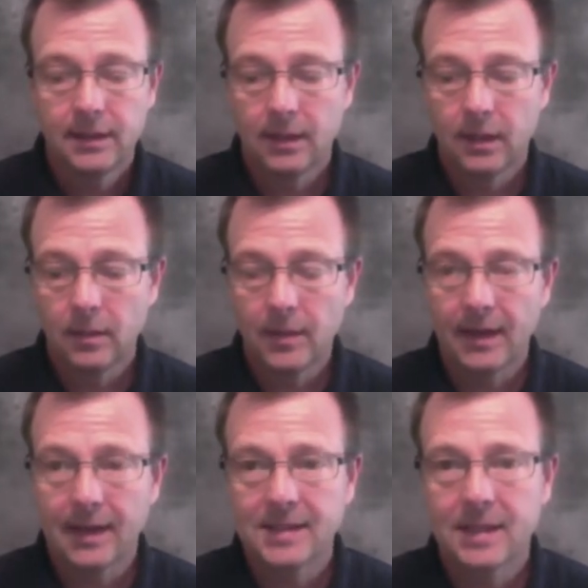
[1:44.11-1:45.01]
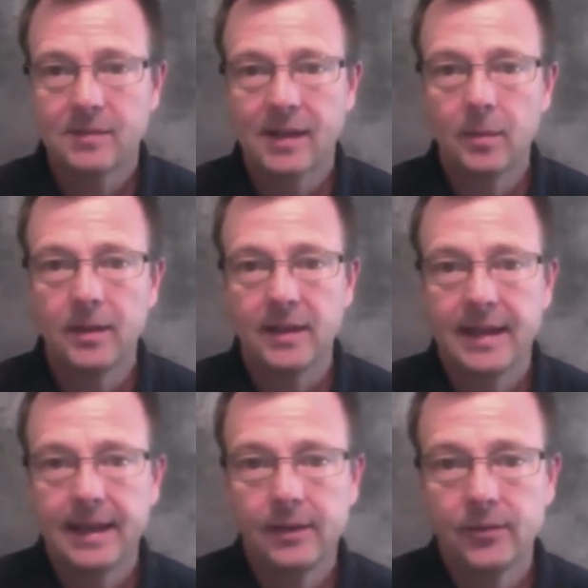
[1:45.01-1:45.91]
and a lot of times that'll be the
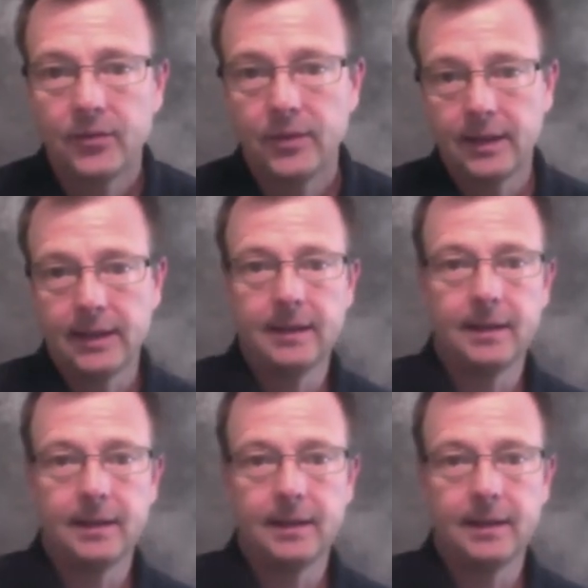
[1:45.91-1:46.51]
case, and